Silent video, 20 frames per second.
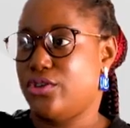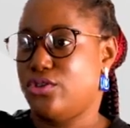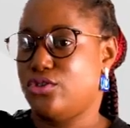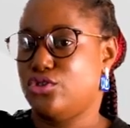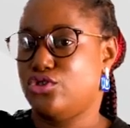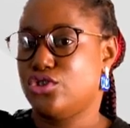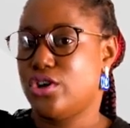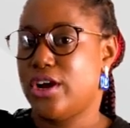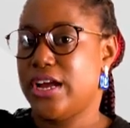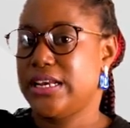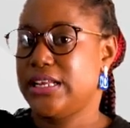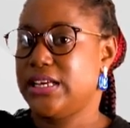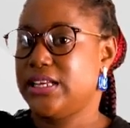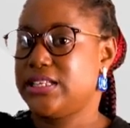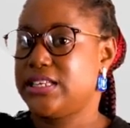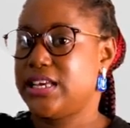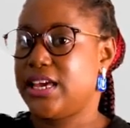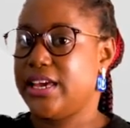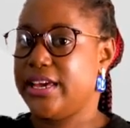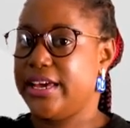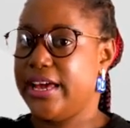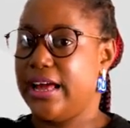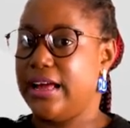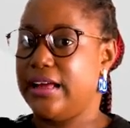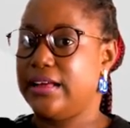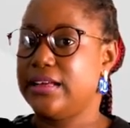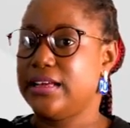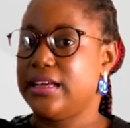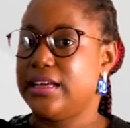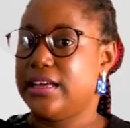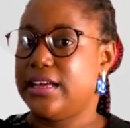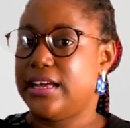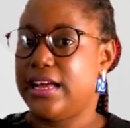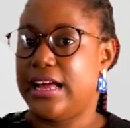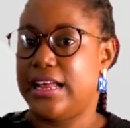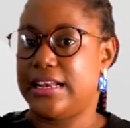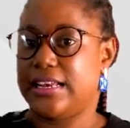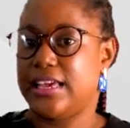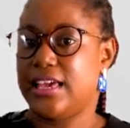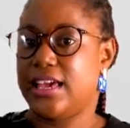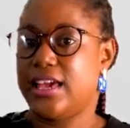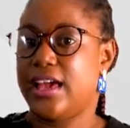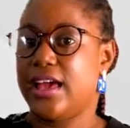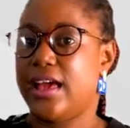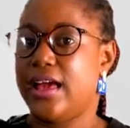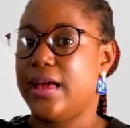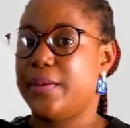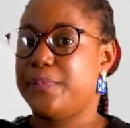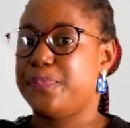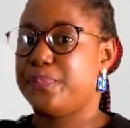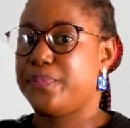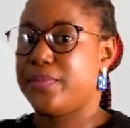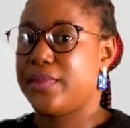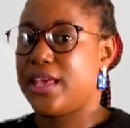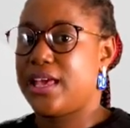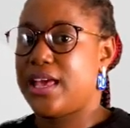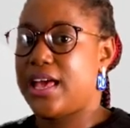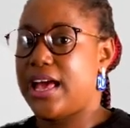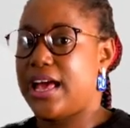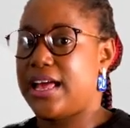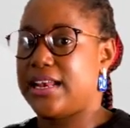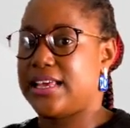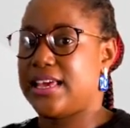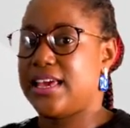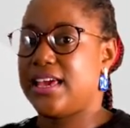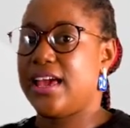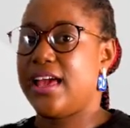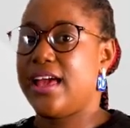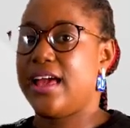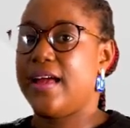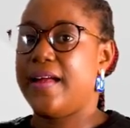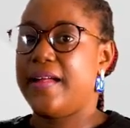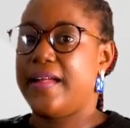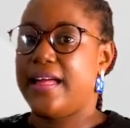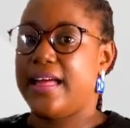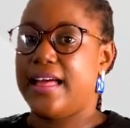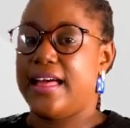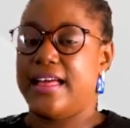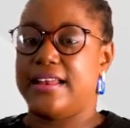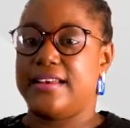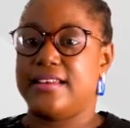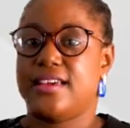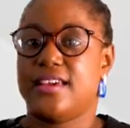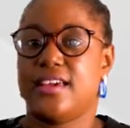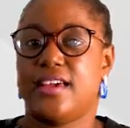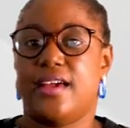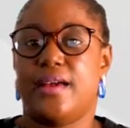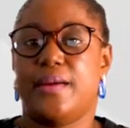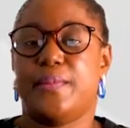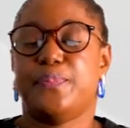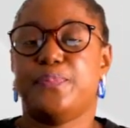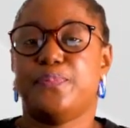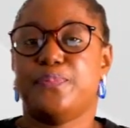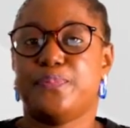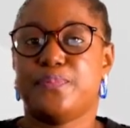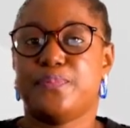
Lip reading: you join it here and here and here and here.